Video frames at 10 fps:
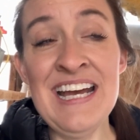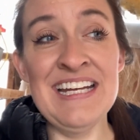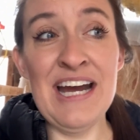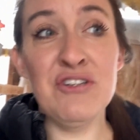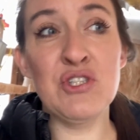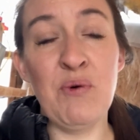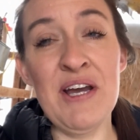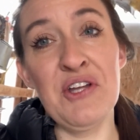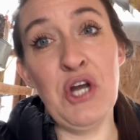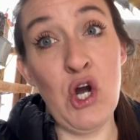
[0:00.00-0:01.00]
Now it's
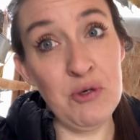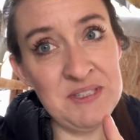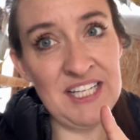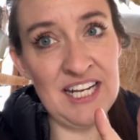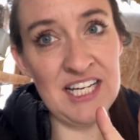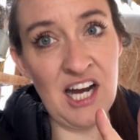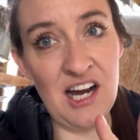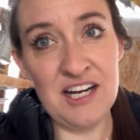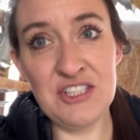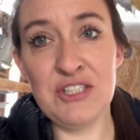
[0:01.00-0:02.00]
Quail and Homesteading
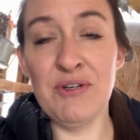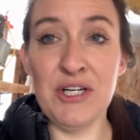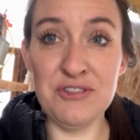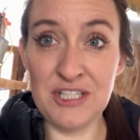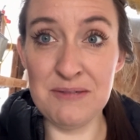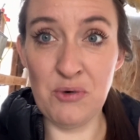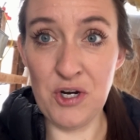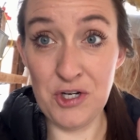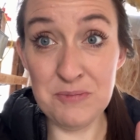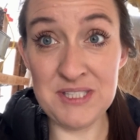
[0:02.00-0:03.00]
Con, so it goes into more
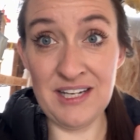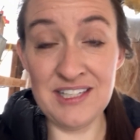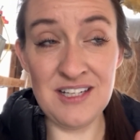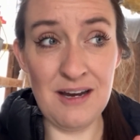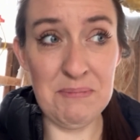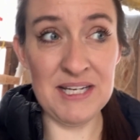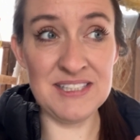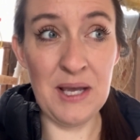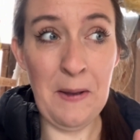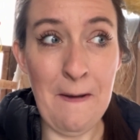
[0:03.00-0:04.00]
homesteading topics,